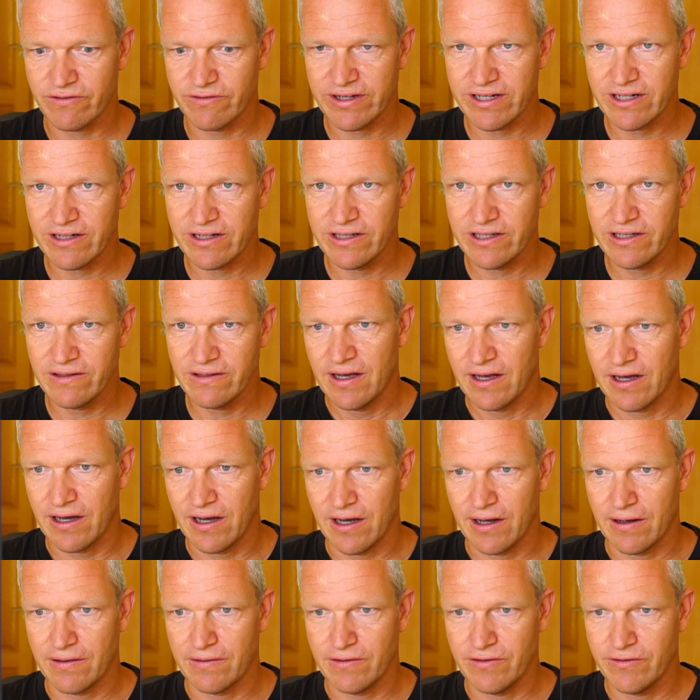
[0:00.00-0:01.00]
quickly.
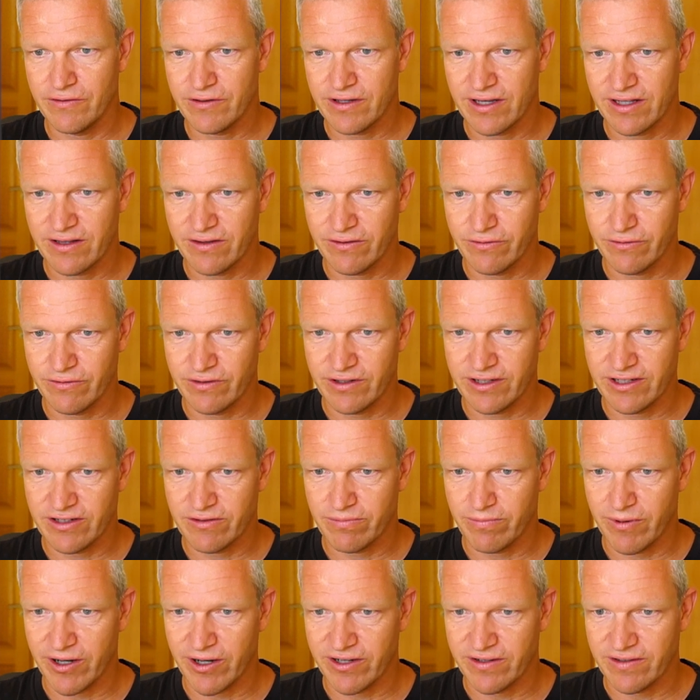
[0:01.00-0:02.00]
You can do this
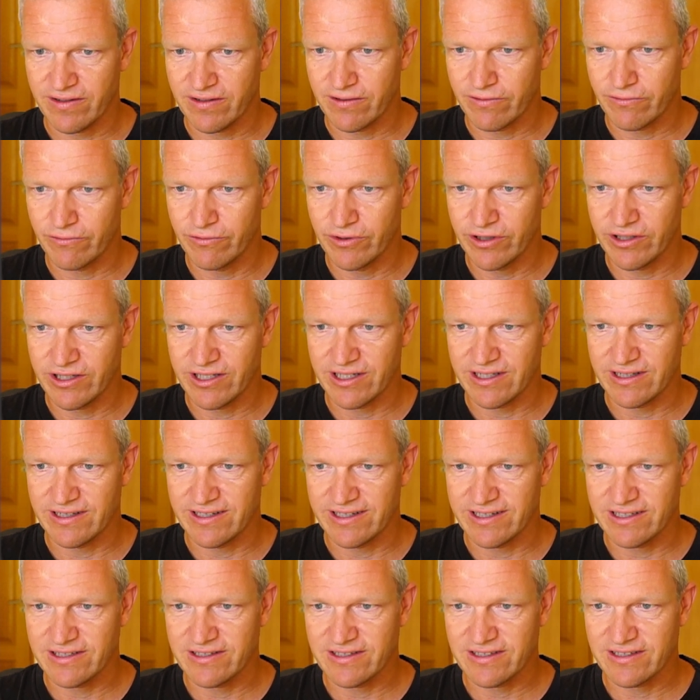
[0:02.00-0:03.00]
by running
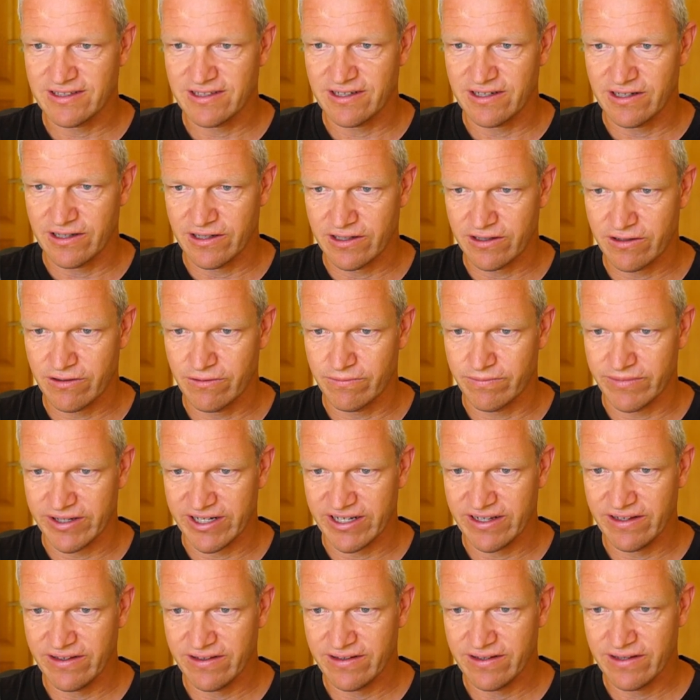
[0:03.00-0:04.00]
this
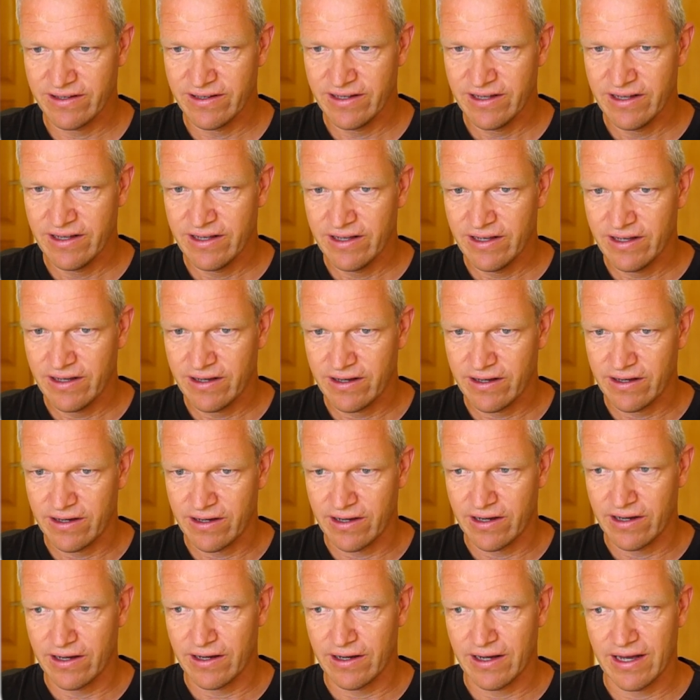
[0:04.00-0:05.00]
command,
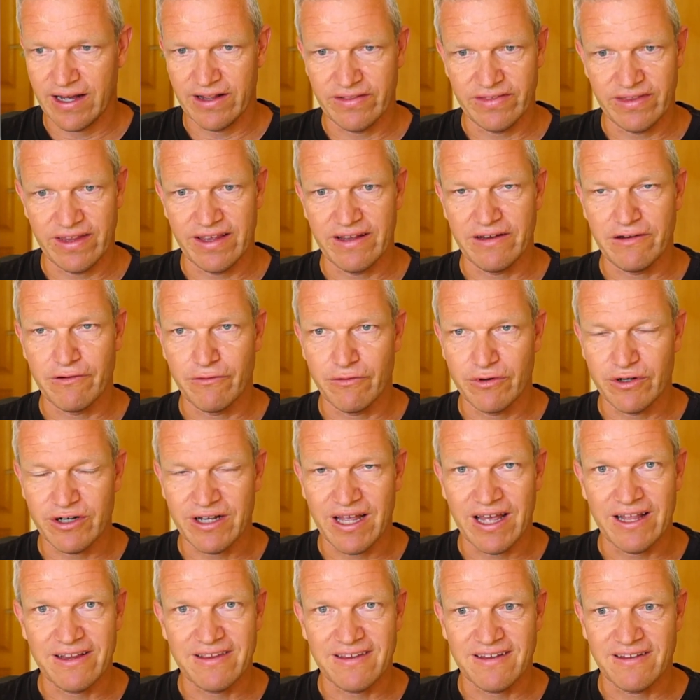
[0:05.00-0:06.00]
and then you will
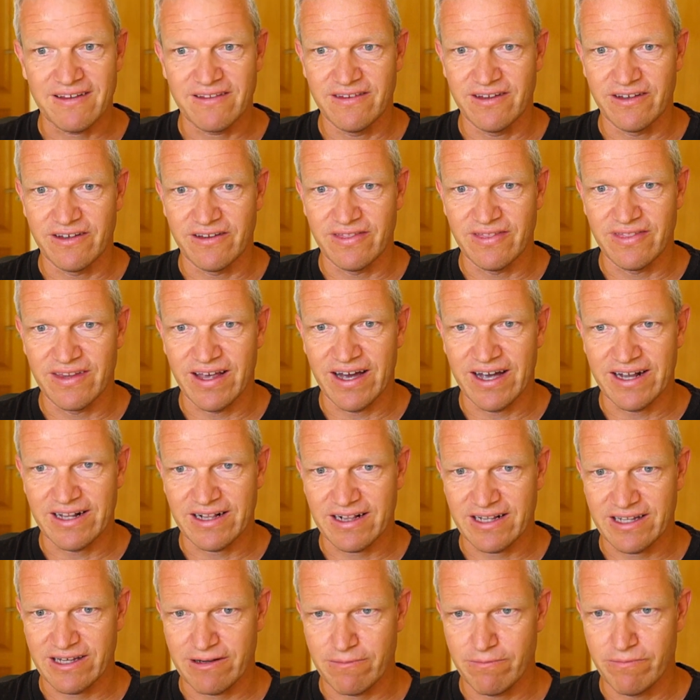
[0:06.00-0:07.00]
get the
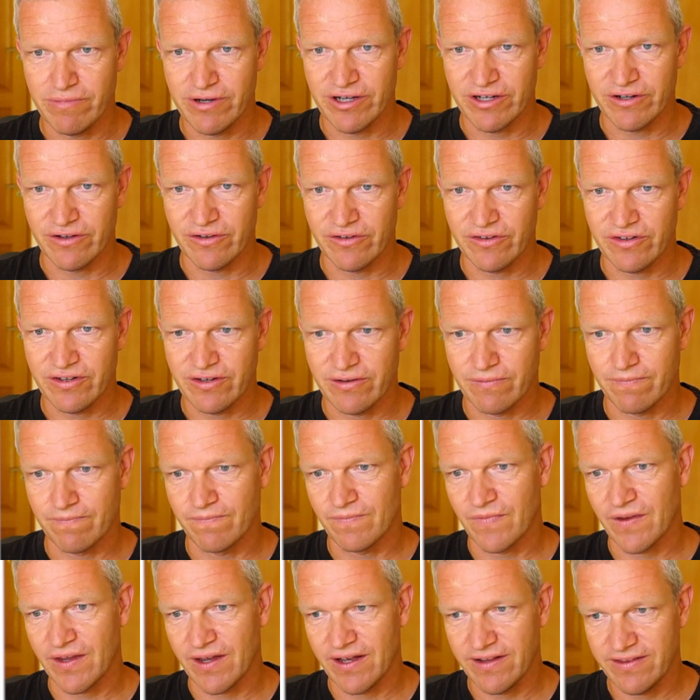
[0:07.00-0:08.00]
nightly build.
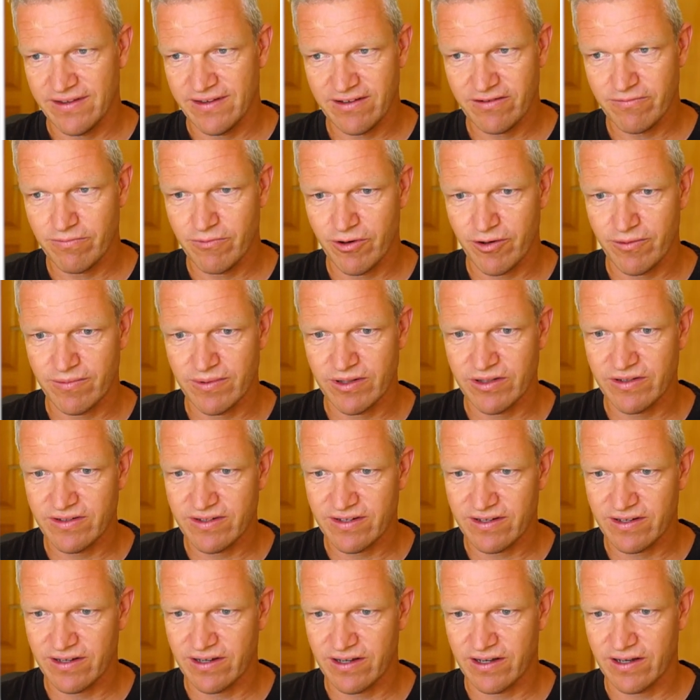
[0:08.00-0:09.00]
At this
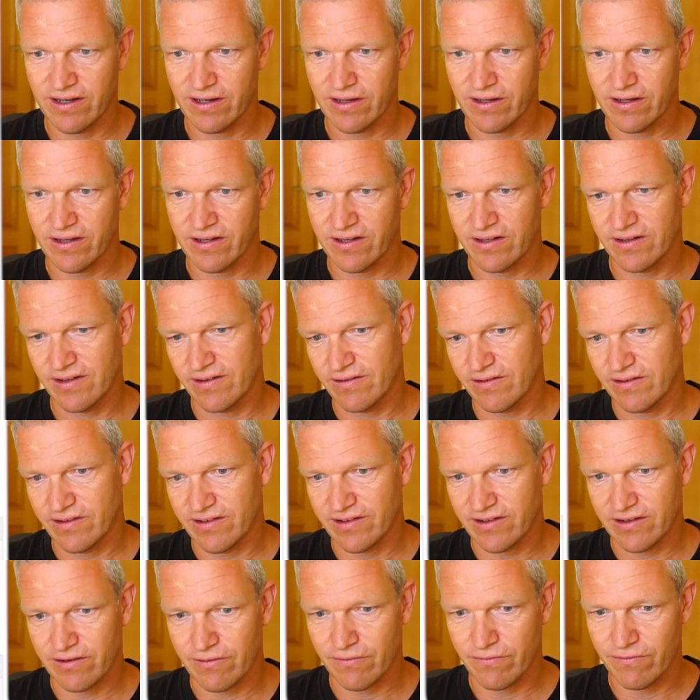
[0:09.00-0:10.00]
moment,
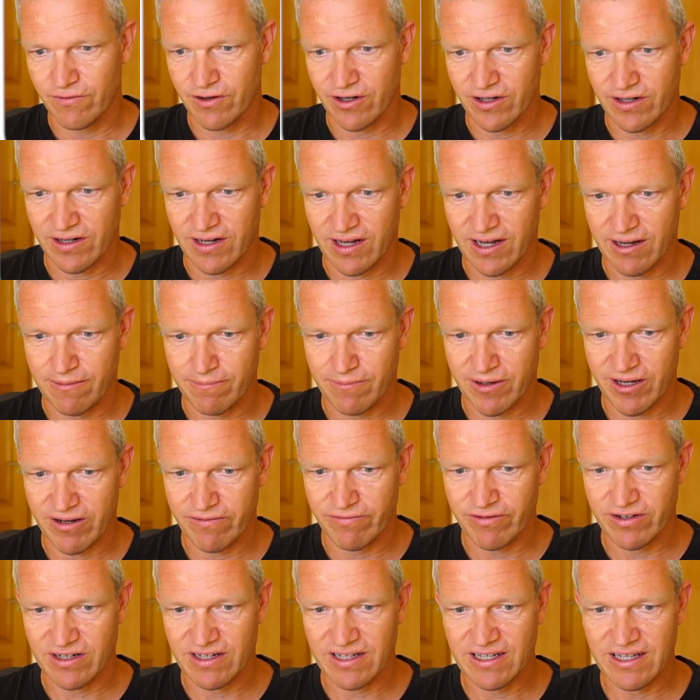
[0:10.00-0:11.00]
the one I'm
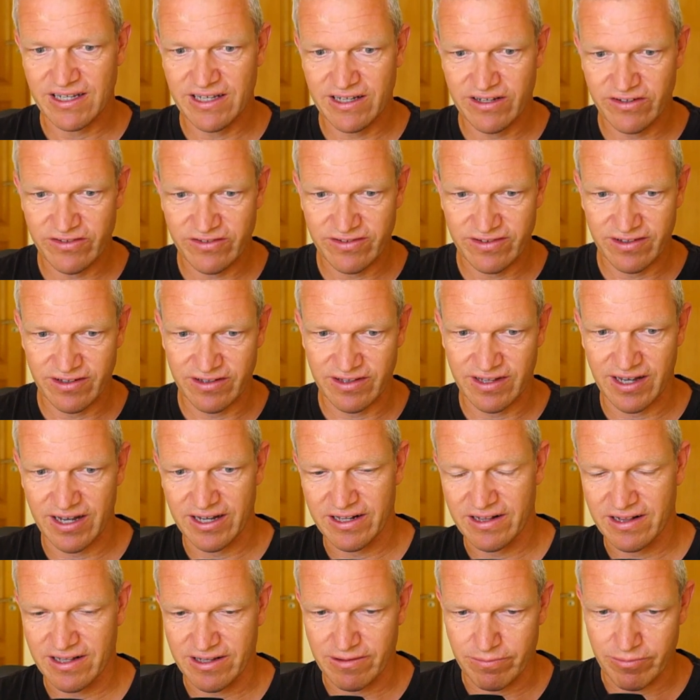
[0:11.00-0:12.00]
having is the
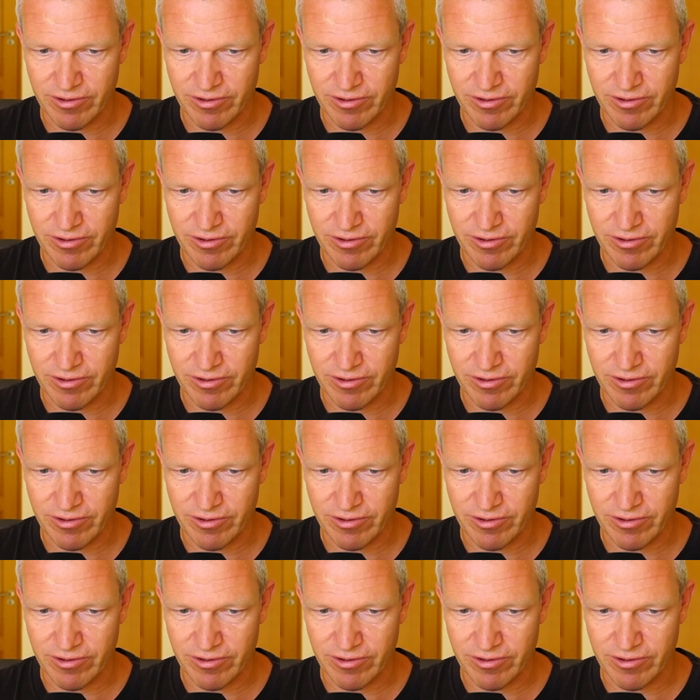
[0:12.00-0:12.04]
nightly